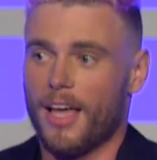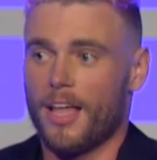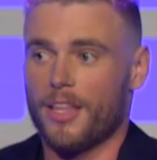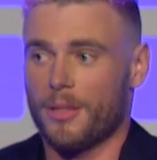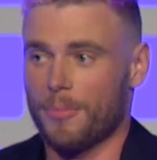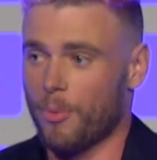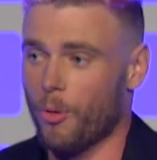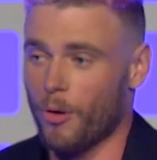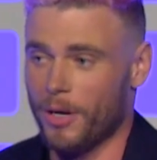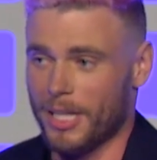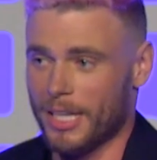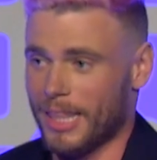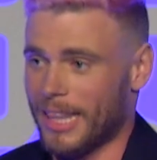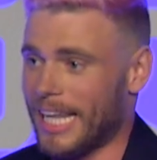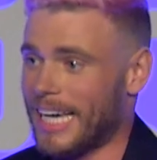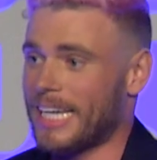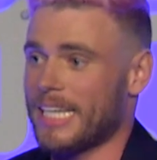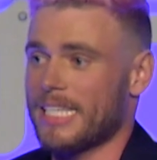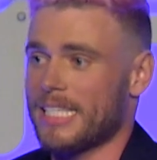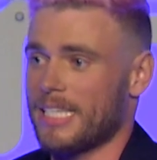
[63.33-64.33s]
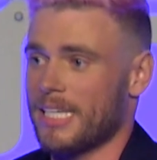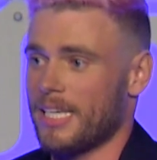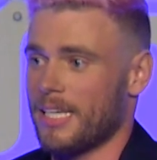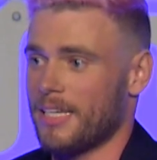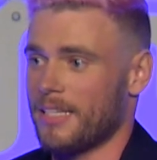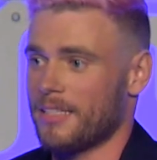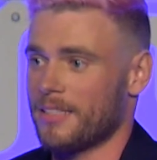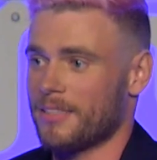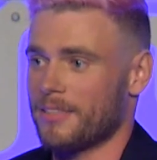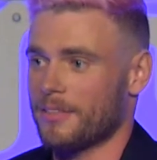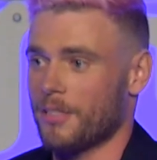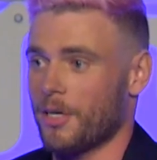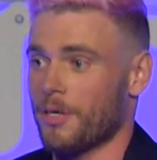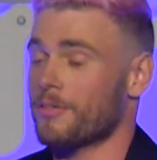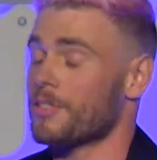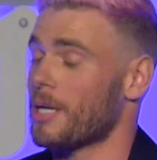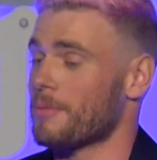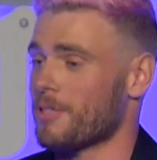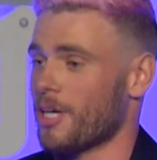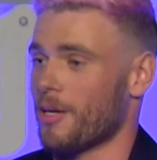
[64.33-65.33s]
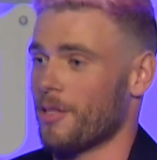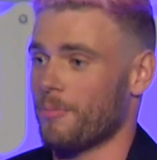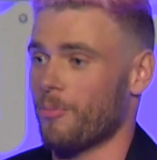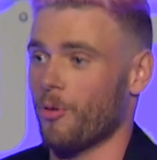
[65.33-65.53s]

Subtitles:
the Point the